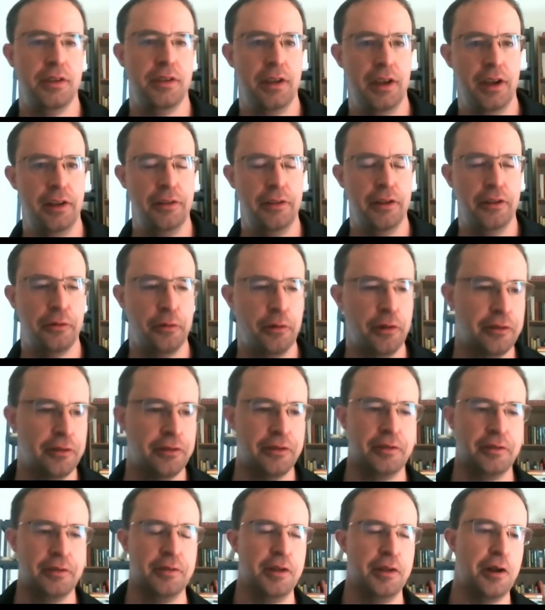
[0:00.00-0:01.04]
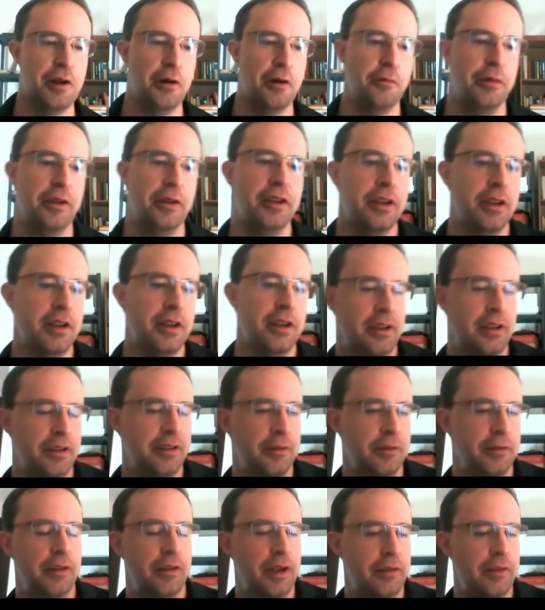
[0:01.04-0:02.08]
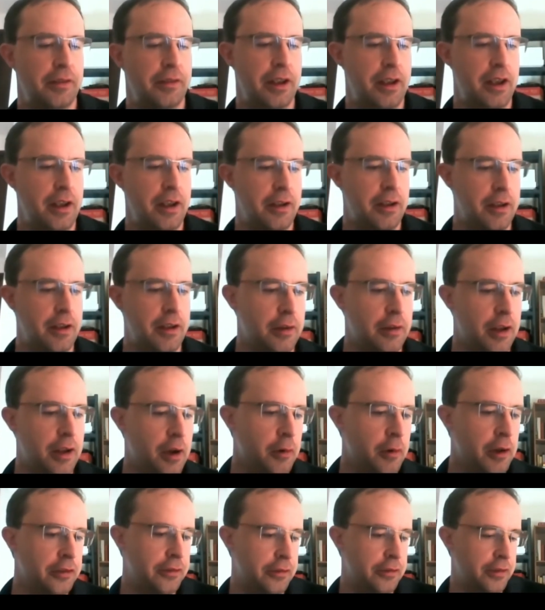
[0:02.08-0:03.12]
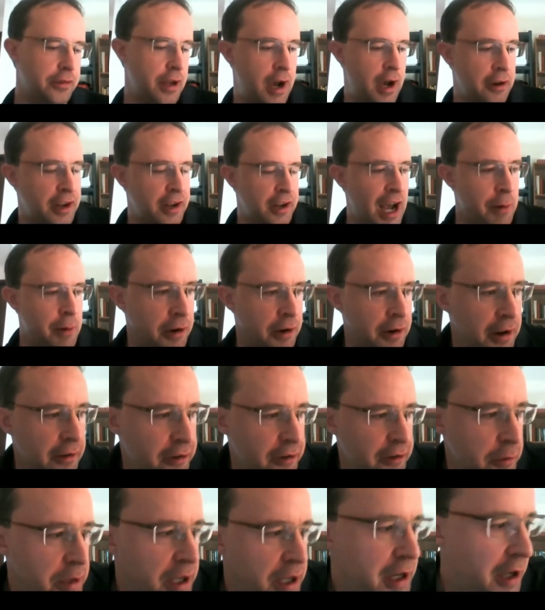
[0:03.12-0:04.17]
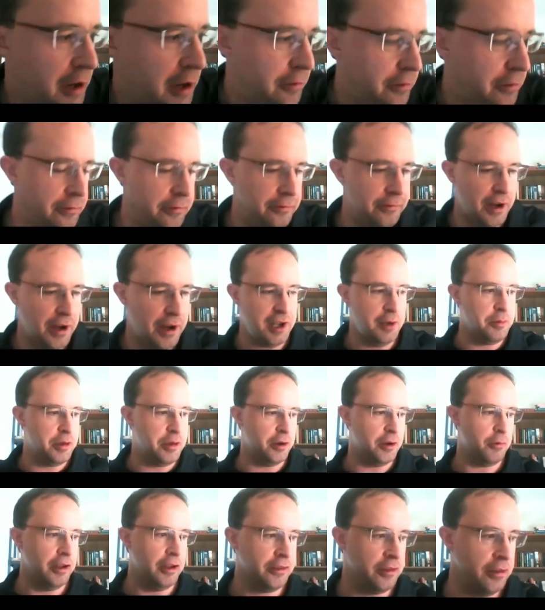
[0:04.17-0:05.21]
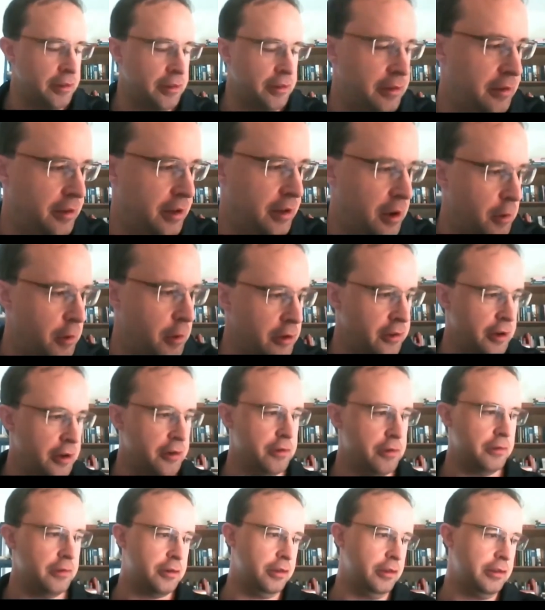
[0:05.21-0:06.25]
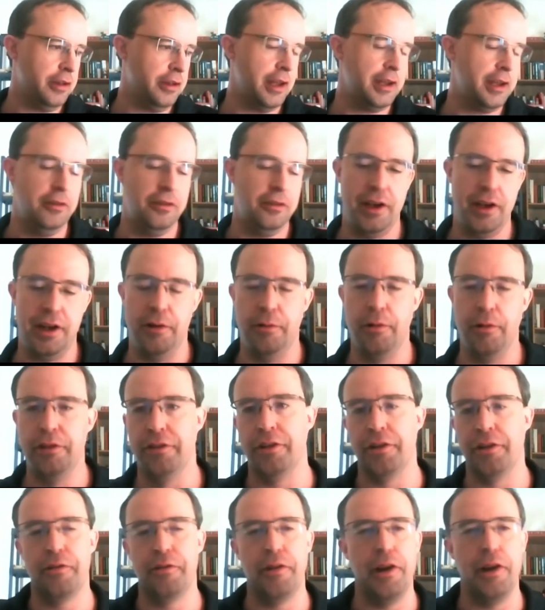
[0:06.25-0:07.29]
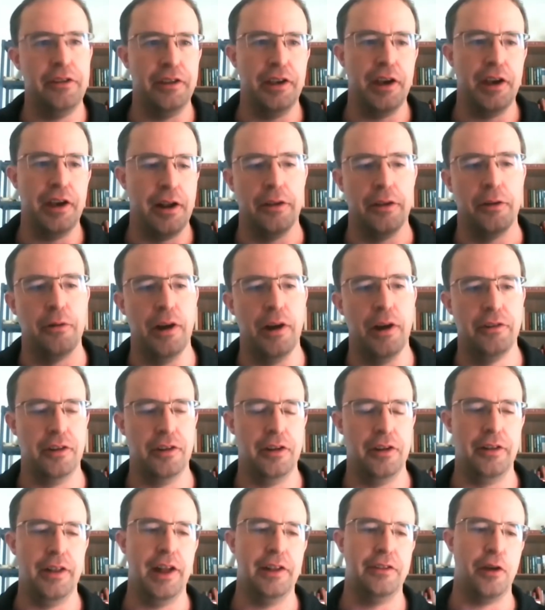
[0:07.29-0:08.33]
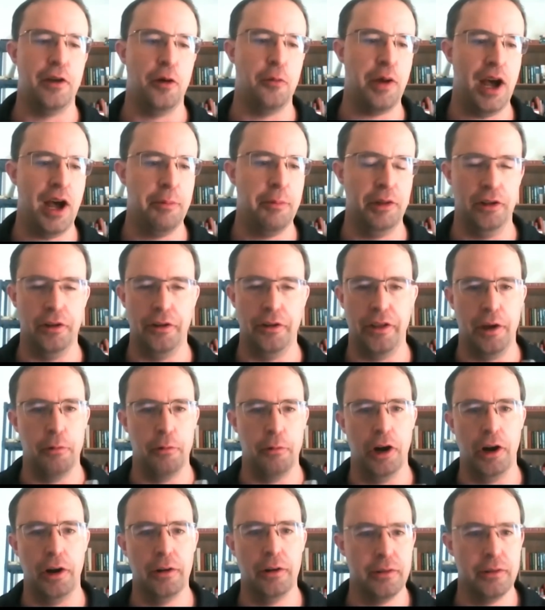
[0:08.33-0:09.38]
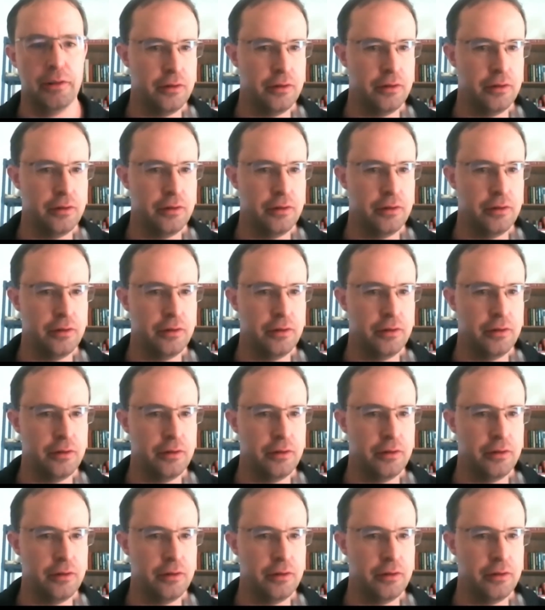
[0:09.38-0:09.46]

And this was, you know, it, it, it, it was uncommon enough to be kind of funny, but it wasn't it wasn't like you said, it wasn't crazy out of the question, and that's how popular they were.